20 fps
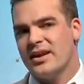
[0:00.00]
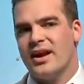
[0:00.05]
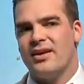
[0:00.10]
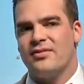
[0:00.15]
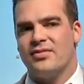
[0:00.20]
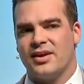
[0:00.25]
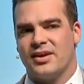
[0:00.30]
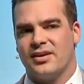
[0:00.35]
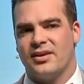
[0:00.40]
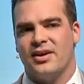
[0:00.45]

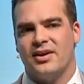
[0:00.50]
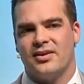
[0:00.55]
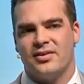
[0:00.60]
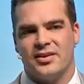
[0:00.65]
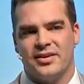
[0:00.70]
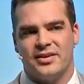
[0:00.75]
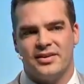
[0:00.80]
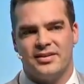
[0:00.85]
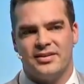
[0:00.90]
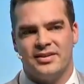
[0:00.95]
have the
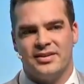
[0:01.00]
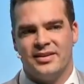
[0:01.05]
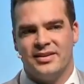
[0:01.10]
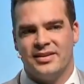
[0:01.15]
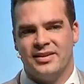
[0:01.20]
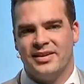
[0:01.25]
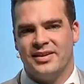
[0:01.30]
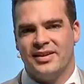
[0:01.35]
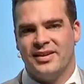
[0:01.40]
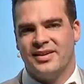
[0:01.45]
courage.
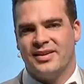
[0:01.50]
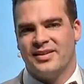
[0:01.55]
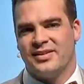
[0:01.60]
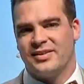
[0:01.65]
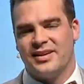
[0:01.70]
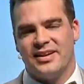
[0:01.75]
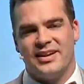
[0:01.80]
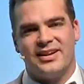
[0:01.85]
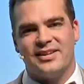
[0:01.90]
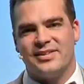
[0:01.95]

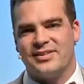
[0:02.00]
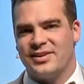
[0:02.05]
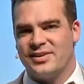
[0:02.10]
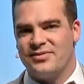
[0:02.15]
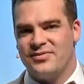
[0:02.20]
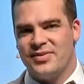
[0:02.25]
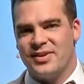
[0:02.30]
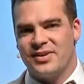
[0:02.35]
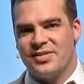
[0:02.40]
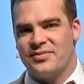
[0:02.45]
So let us not
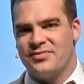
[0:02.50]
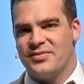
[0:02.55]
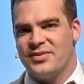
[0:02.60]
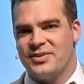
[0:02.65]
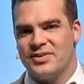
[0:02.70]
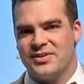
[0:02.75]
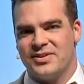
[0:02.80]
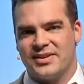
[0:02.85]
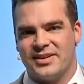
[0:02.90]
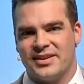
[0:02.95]
fear the
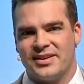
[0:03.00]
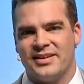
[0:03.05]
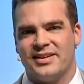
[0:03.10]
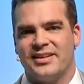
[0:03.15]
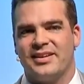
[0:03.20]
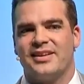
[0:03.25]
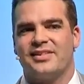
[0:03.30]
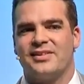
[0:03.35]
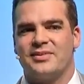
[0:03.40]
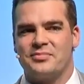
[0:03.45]
future.
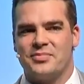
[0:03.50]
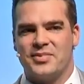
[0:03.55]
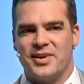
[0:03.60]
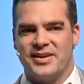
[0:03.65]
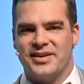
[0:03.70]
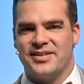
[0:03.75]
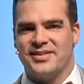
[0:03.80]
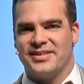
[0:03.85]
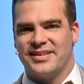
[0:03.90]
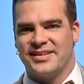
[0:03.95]
Let's
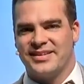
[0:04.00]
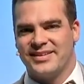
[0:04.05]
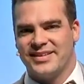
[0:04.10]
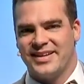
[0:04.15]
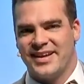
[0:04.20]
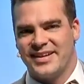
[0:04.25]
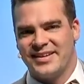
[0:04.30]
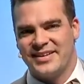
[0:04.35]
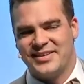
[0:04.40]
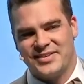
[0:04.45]
embrace it
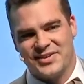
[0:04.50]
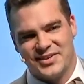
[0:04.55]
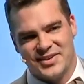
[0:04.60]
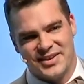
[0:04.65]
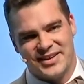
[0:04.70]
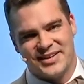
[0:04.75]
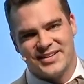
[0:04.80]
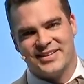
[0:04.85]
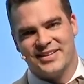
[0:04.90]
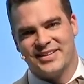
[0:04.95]
and enjoy it.